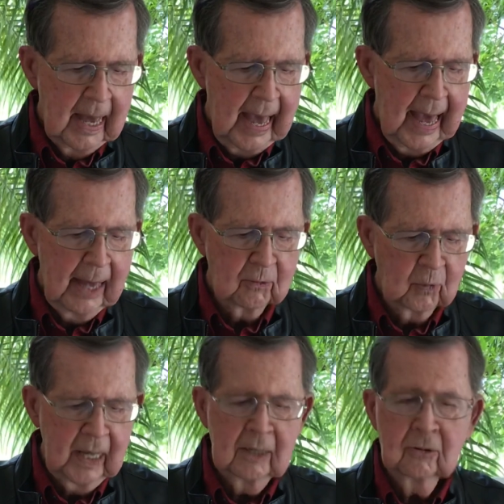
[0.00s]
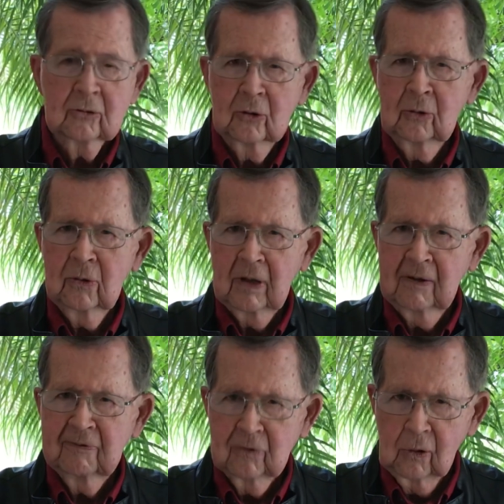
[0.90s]
and went to the
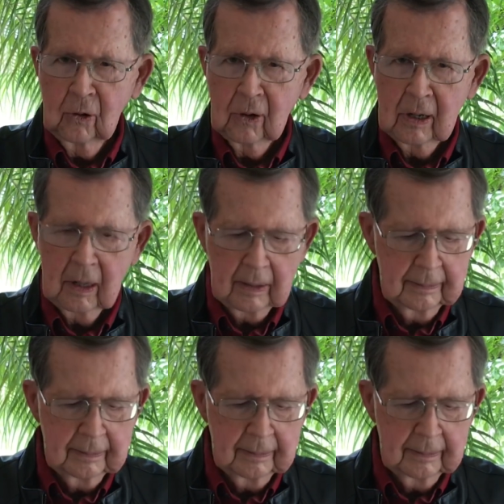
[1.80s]
floor.